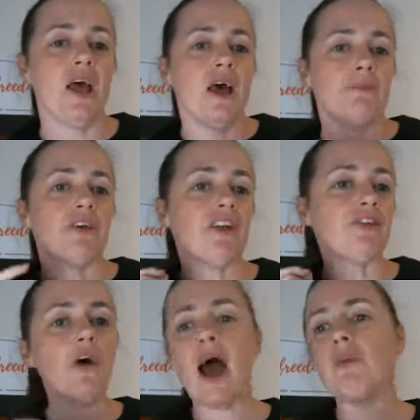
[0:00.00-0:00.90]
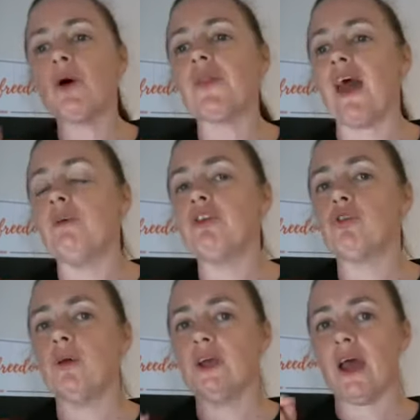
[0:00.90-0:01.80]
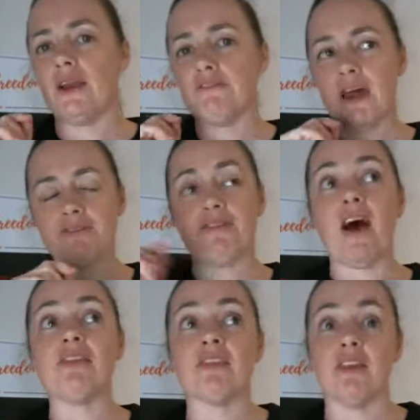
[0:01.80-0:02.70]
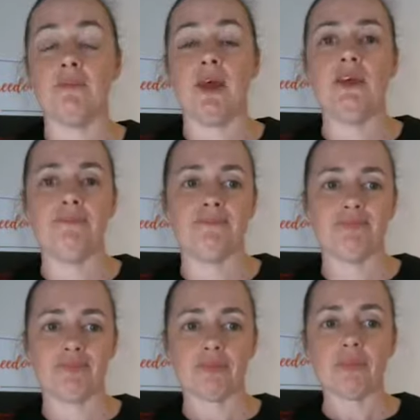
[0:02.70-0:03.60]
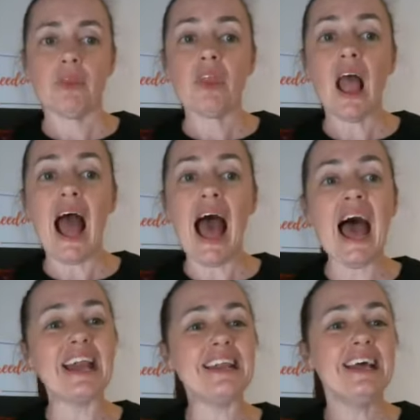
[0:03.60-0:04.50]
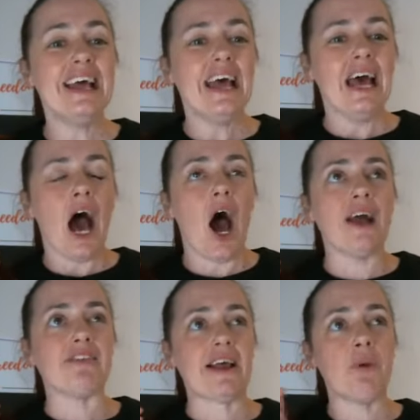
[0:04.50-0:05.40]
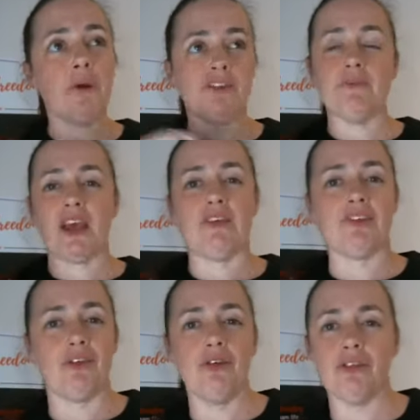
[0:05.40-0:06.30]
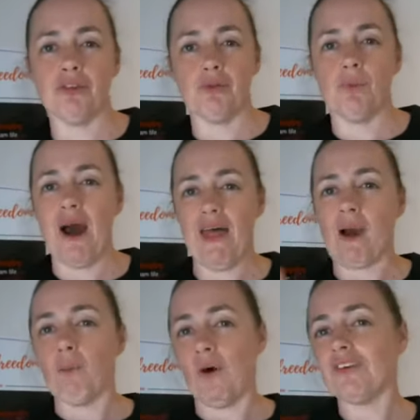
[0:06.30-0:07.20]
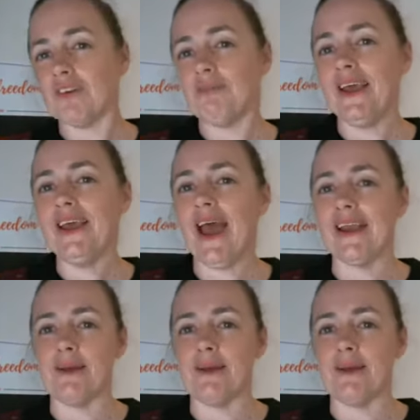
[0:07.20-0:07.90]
because I saw how well they were doing and faster than me. And it's like I wanted to make excuses for why that wasn't me. And I